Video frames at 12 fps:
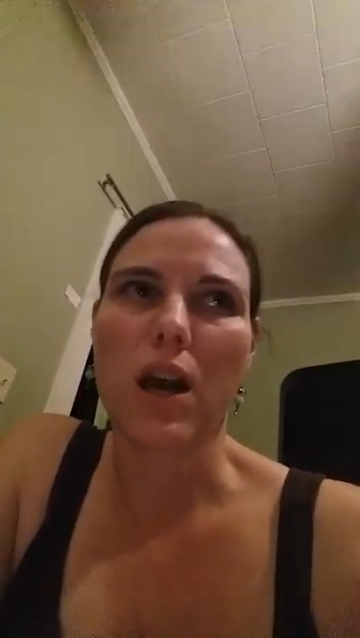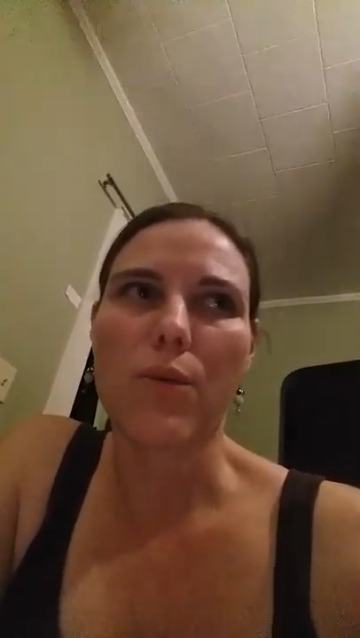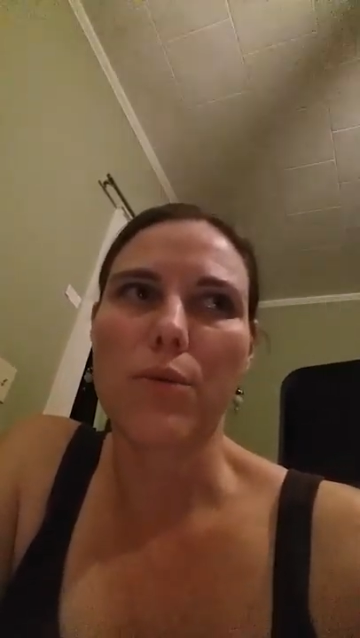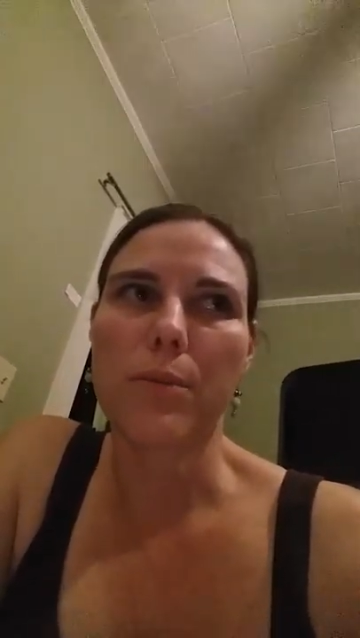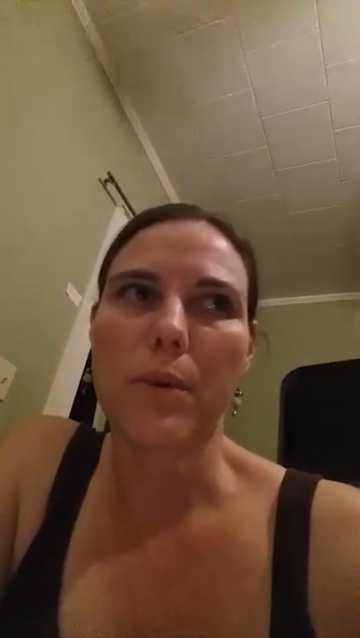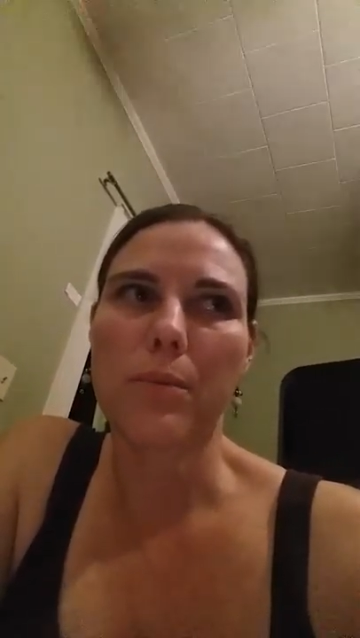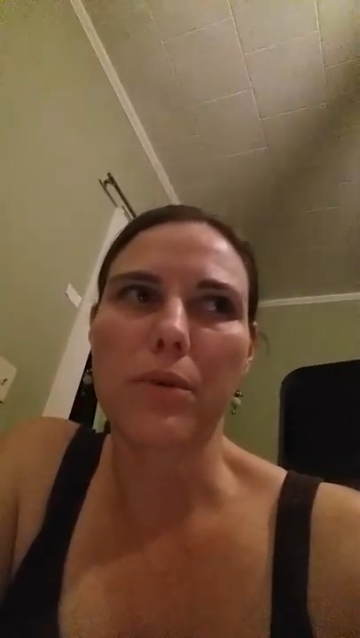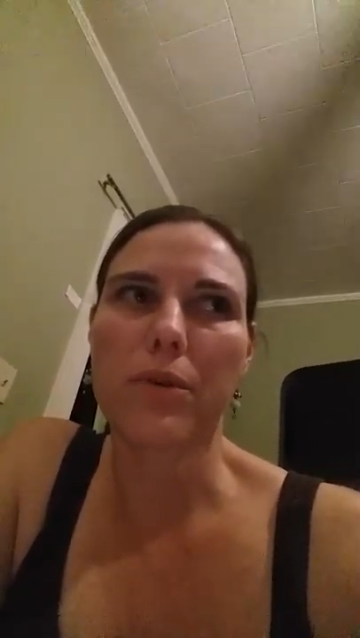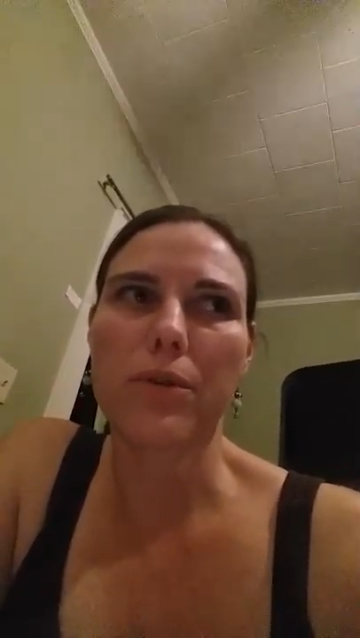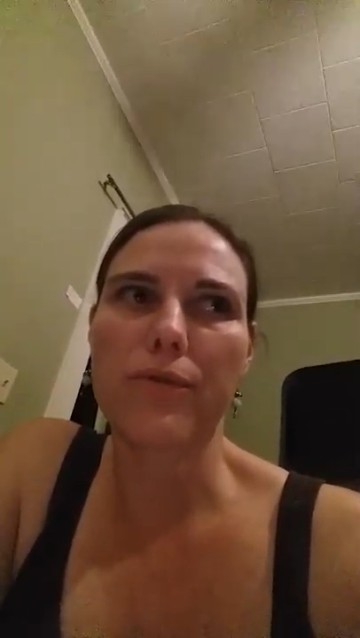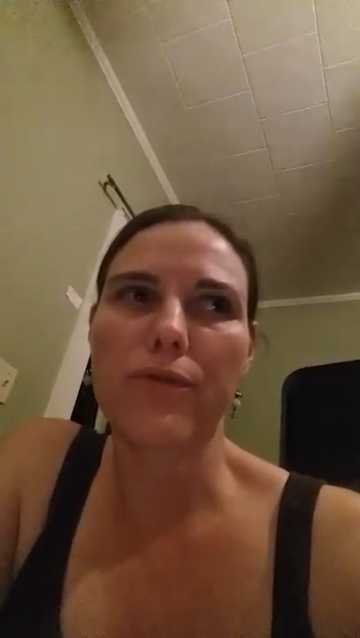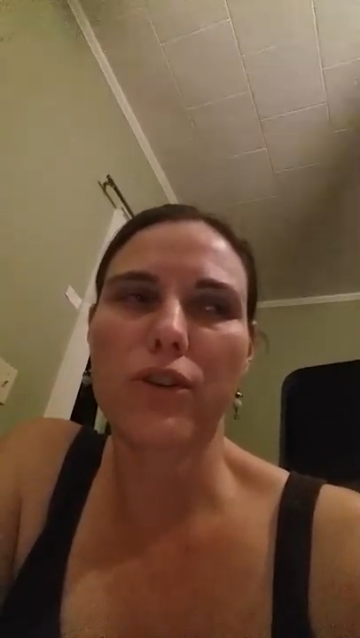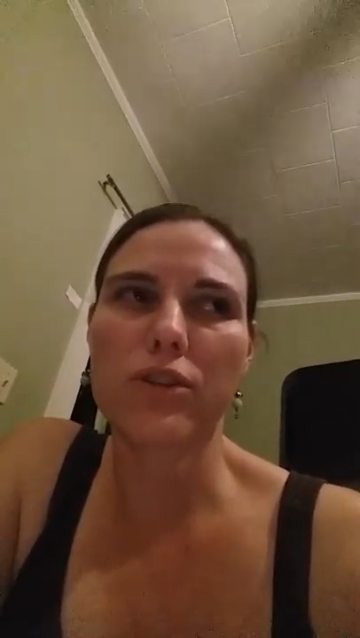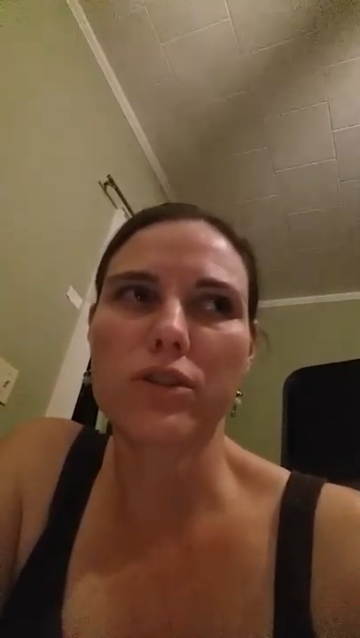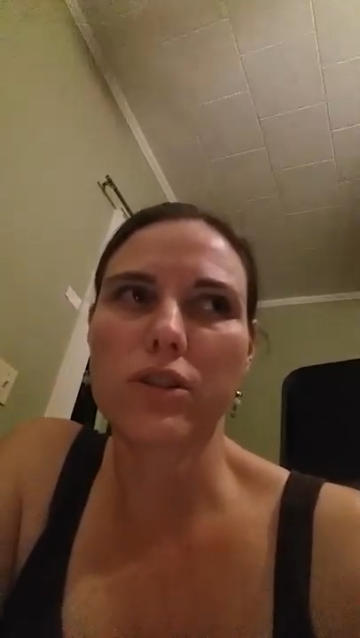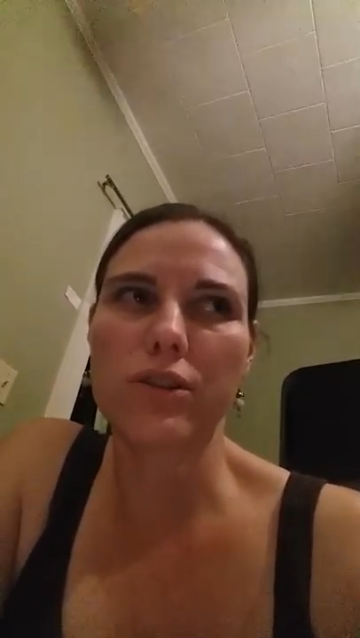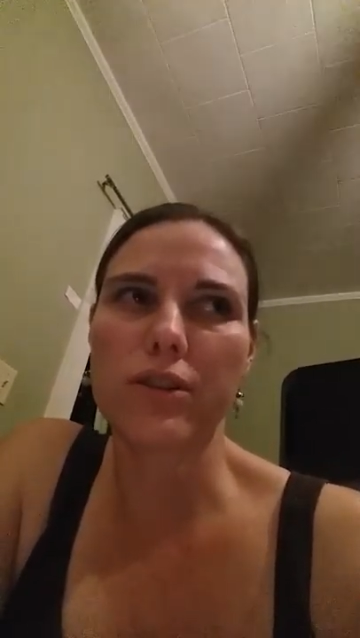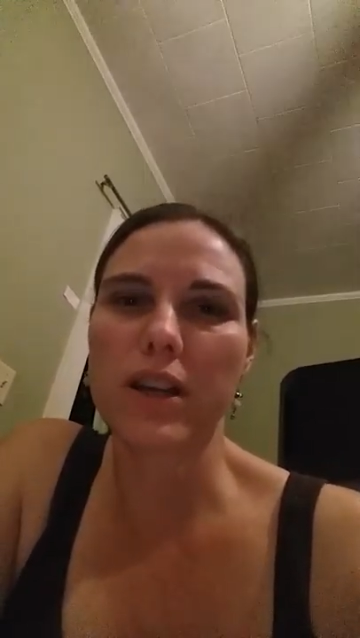I remember
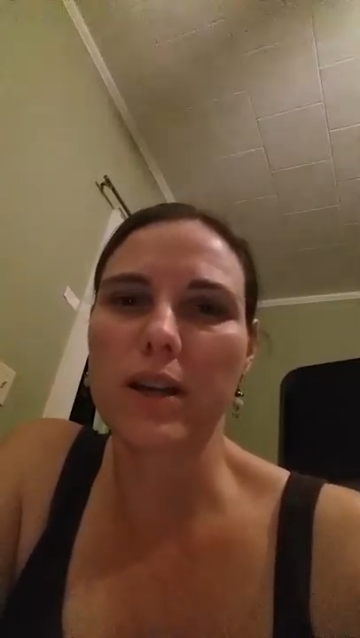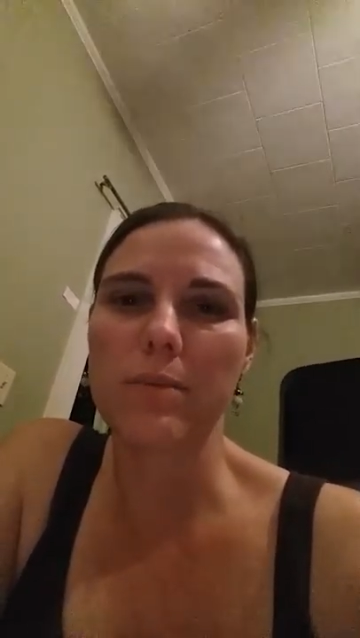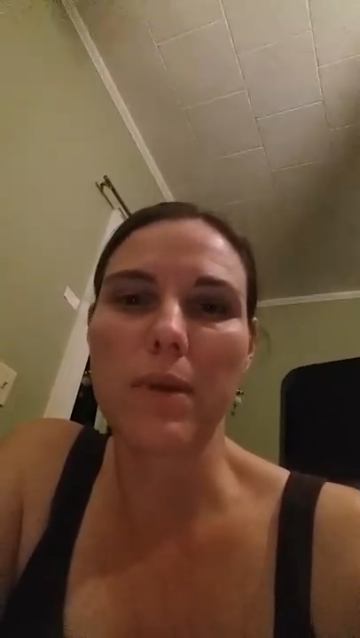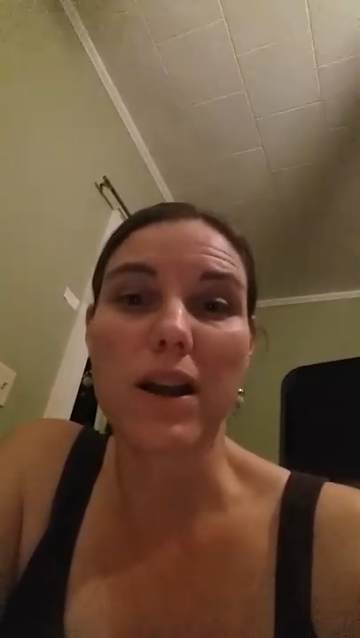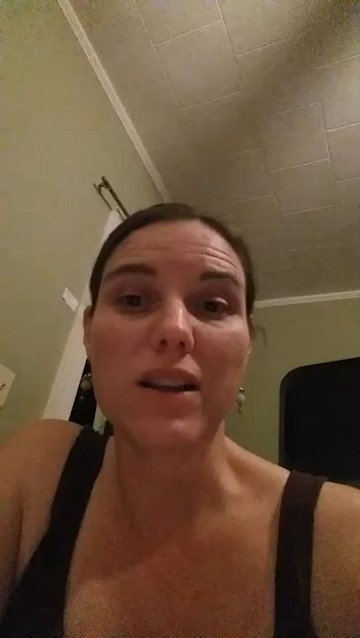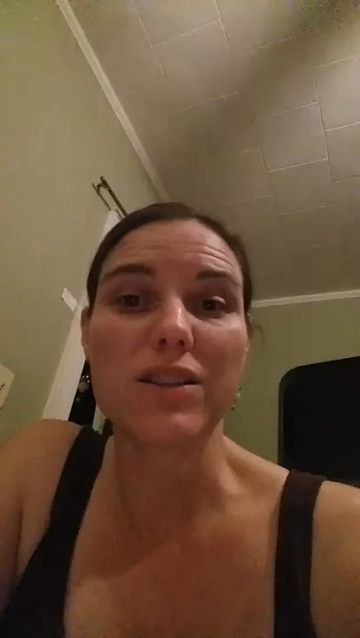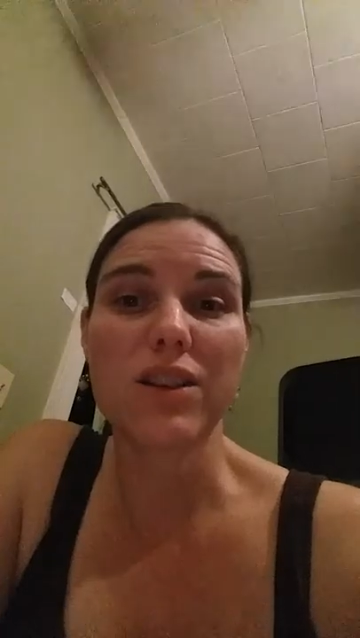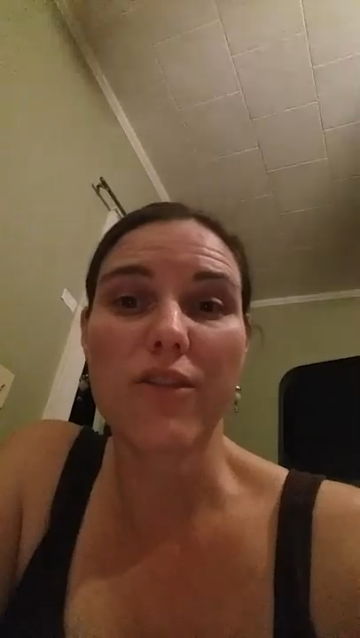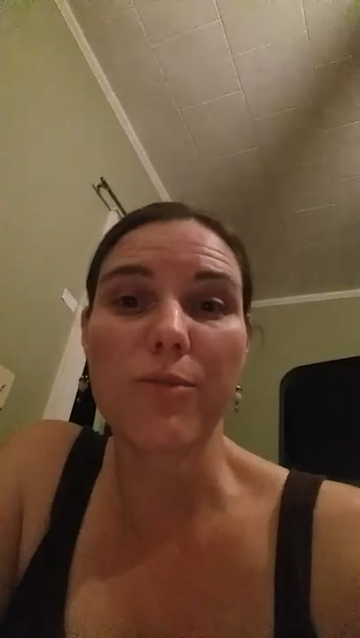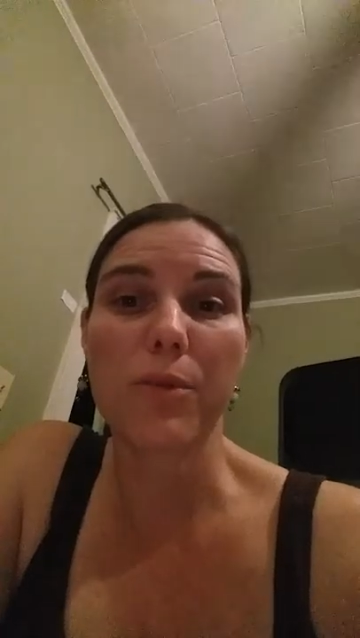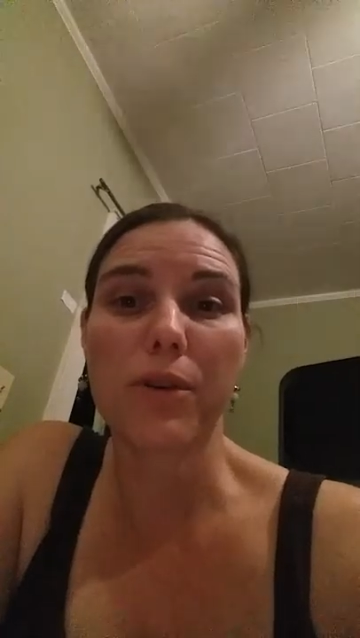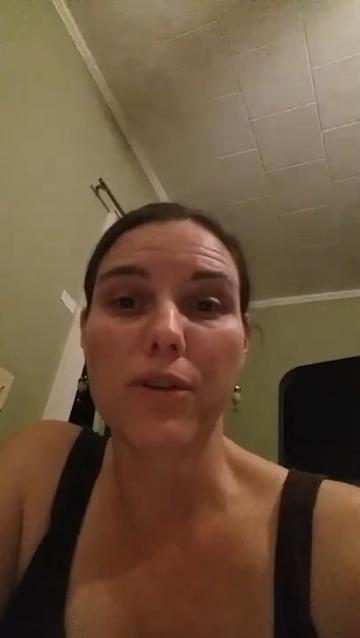first learning my sophomore